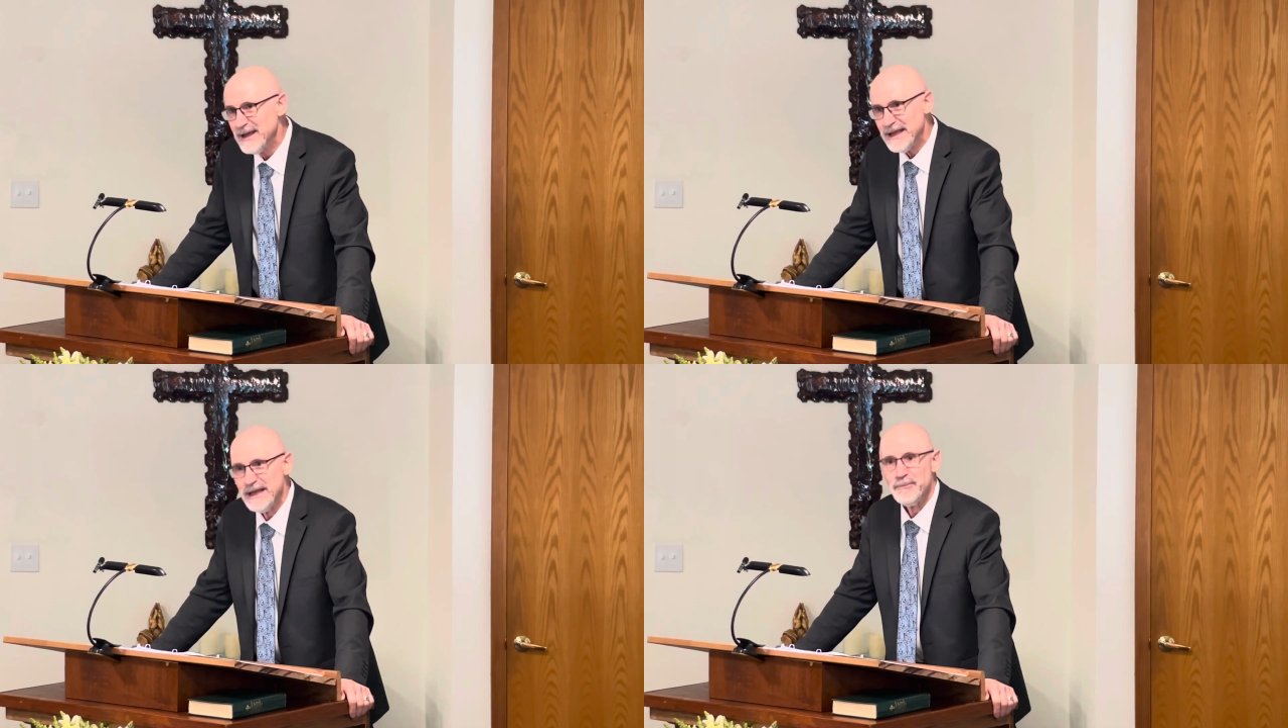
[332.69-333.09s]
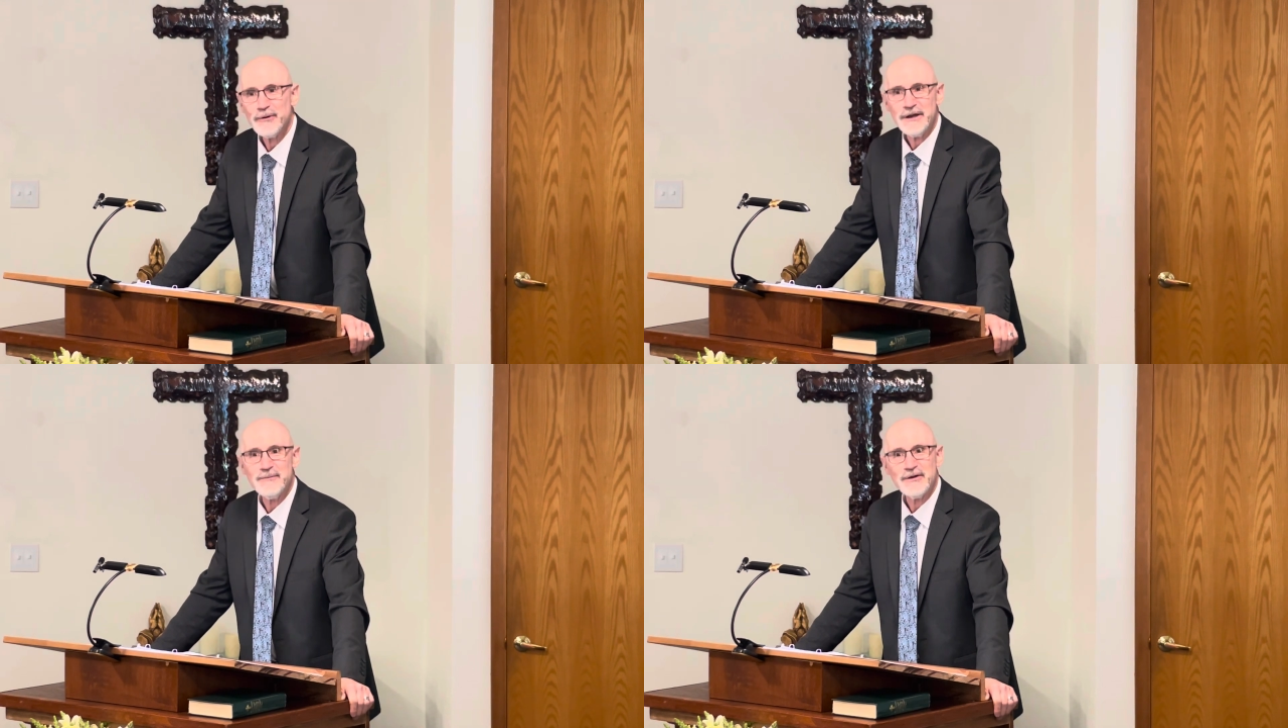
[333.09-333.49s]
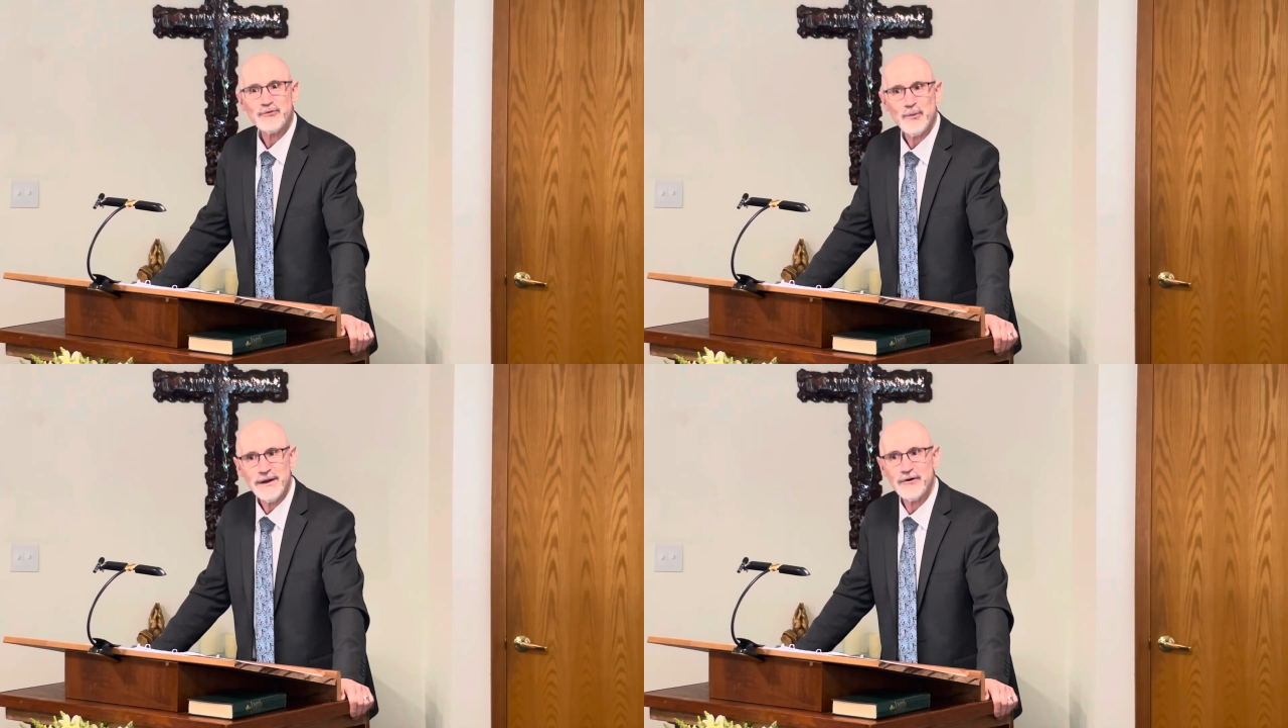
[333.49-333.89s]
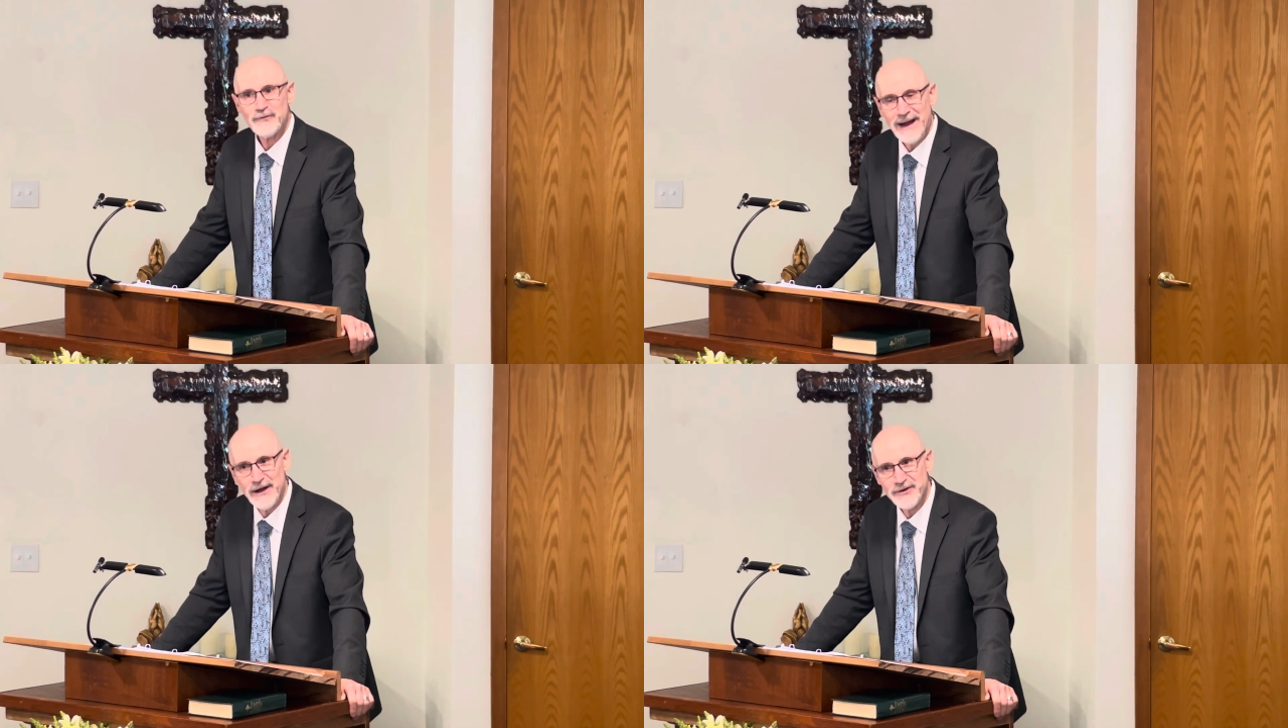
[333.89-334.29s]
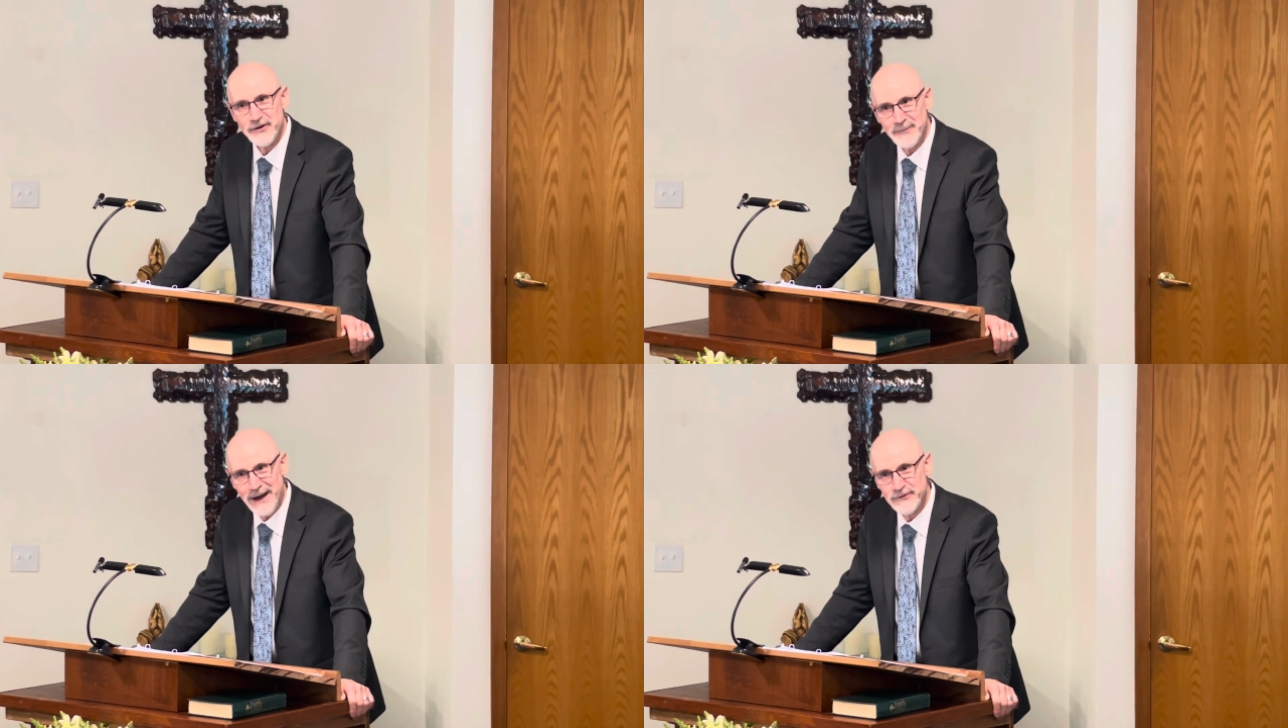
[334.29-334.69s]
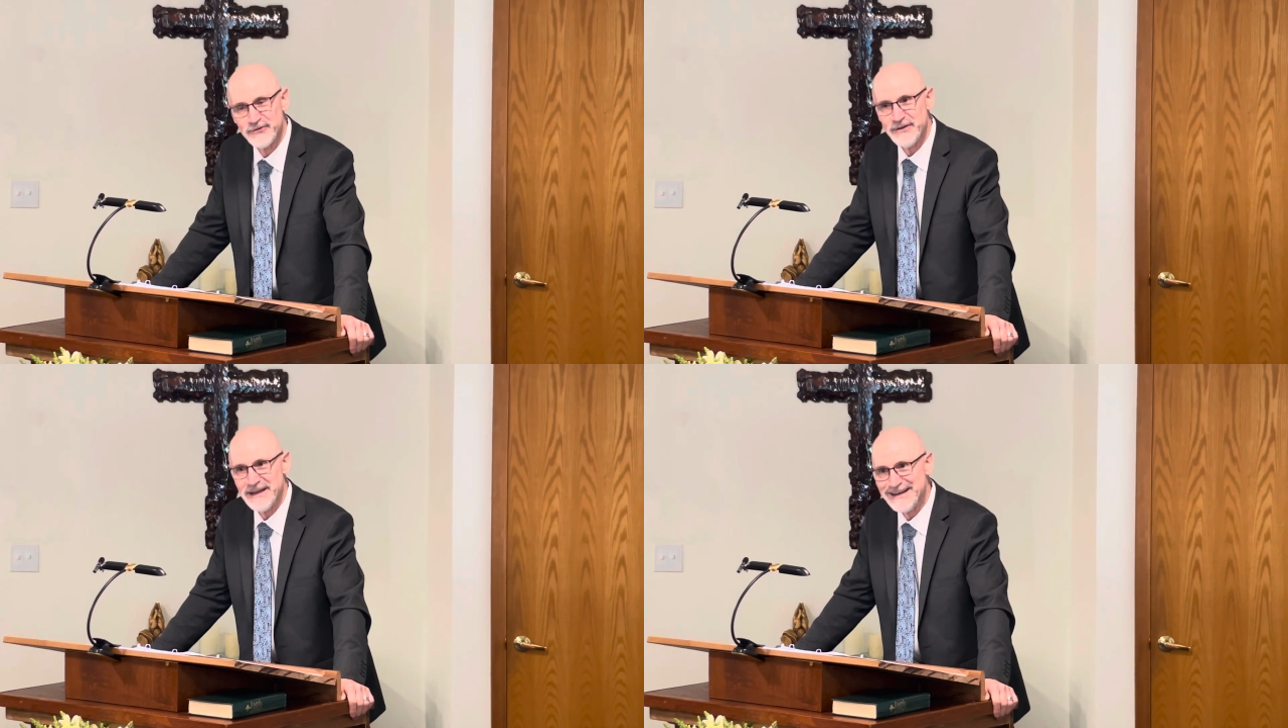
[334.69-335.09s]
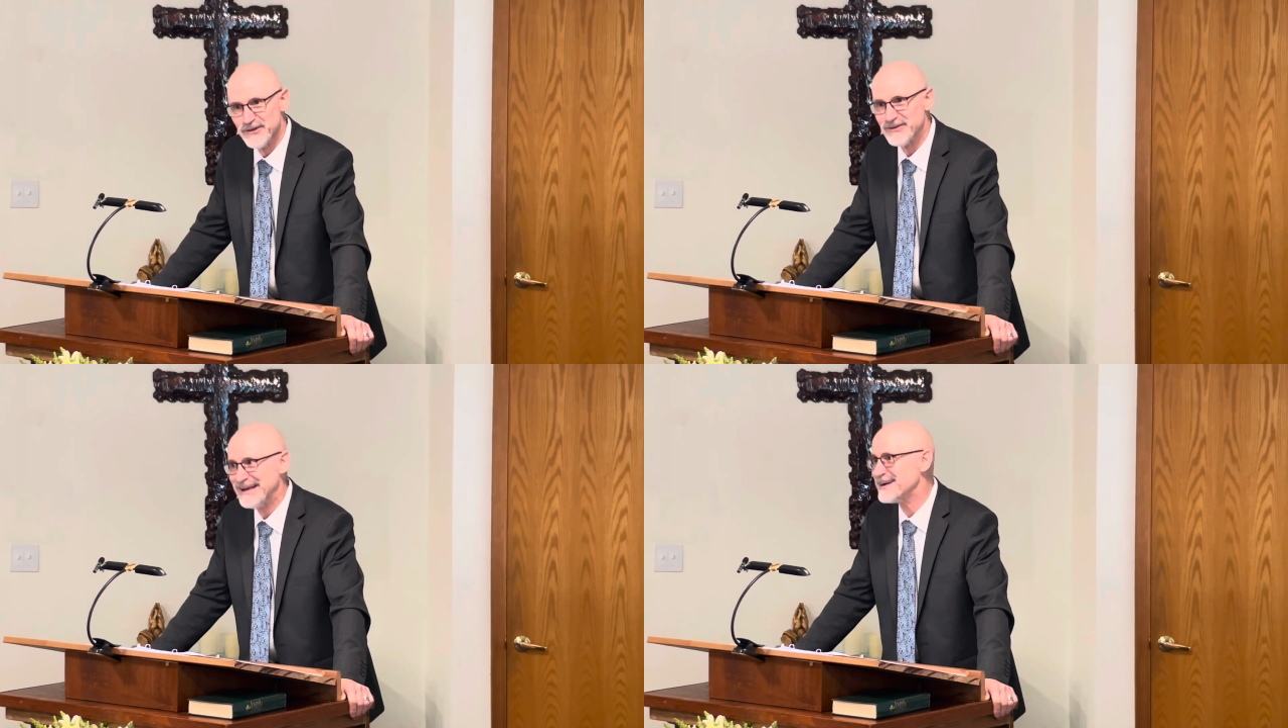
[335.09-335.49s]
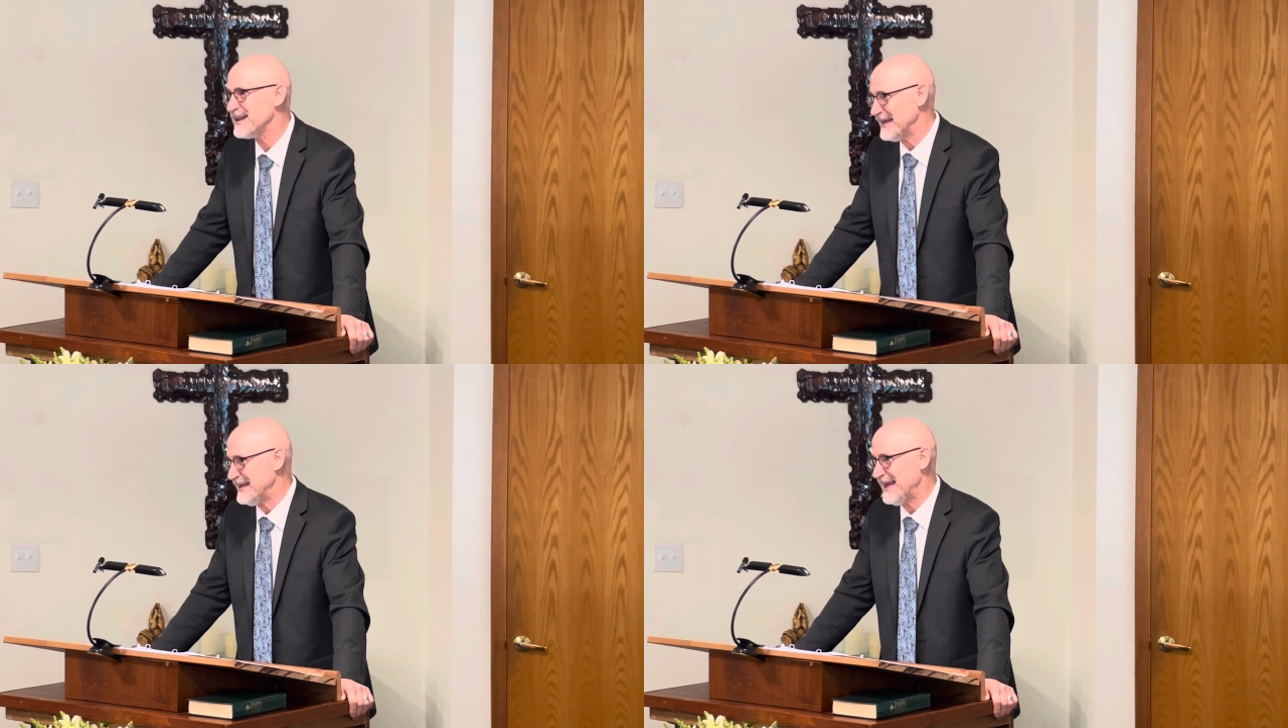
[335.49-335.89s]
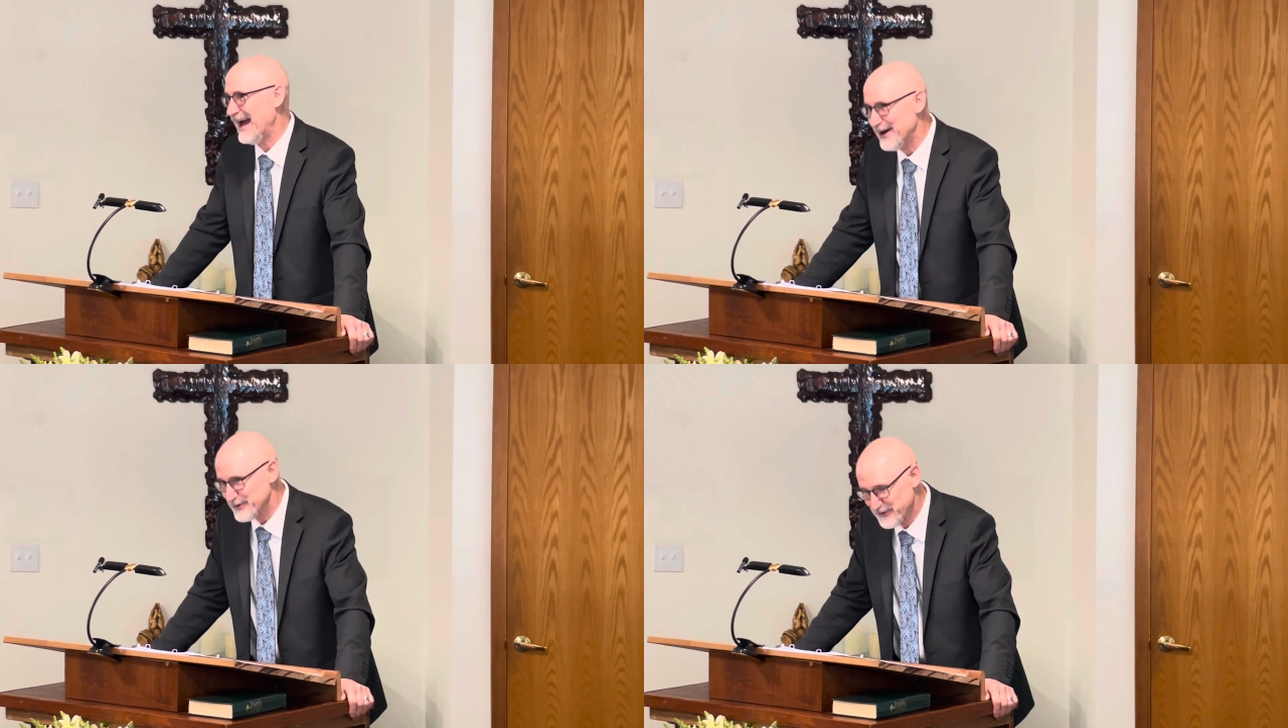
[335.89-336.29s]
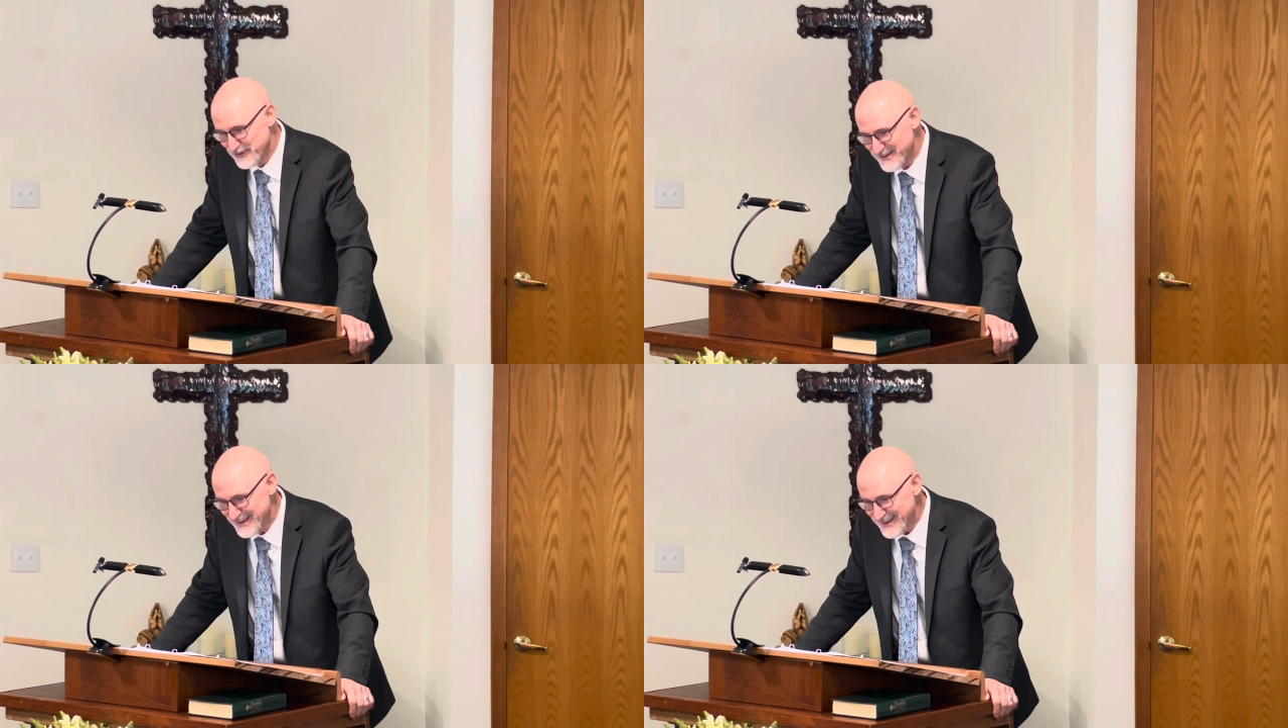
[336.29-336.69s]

he pretty much went around in the mountains and the hills and cleaned house.